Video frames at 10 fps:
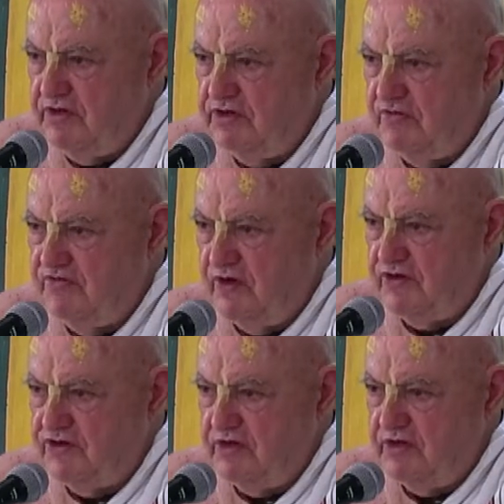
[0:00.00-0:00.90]
and so
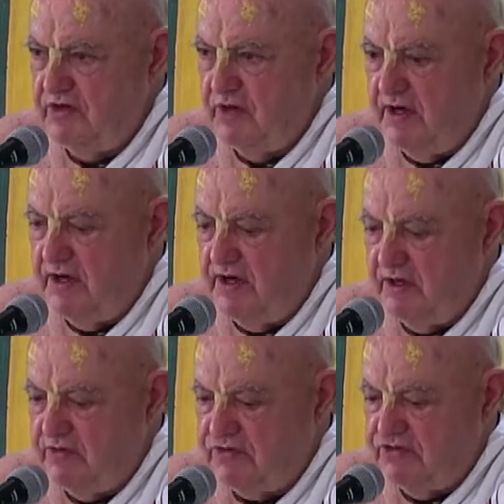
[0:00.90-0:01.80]
fortunate to go on in
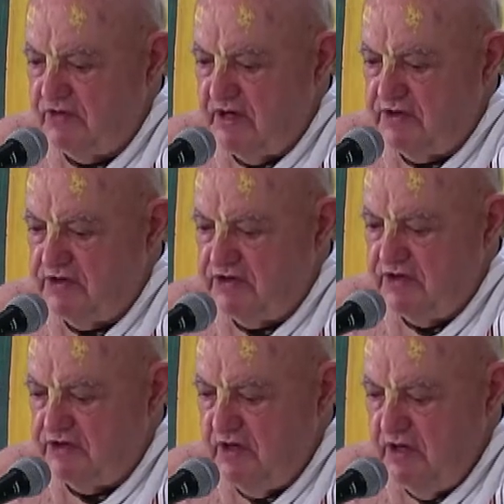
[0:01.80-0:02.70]
our Krishna
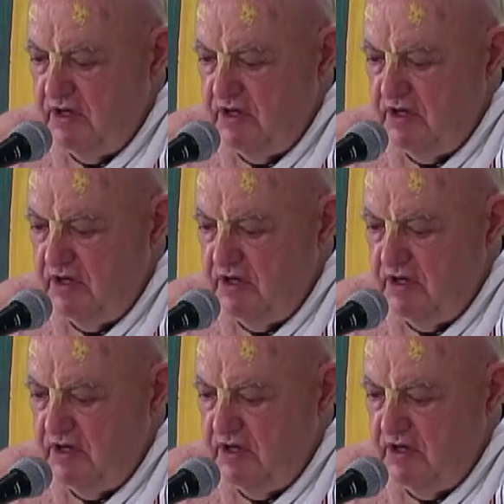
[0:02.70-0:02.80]
consciousness.